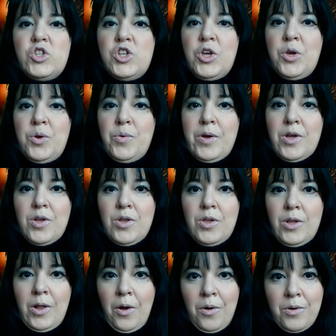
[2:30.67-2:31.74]
2
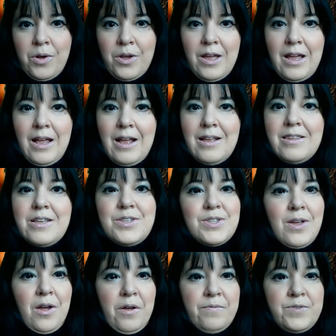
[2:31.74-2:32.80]
o'clock this
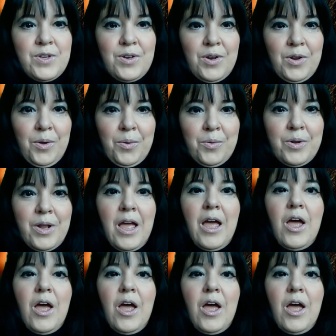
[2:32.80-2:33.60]
afternoon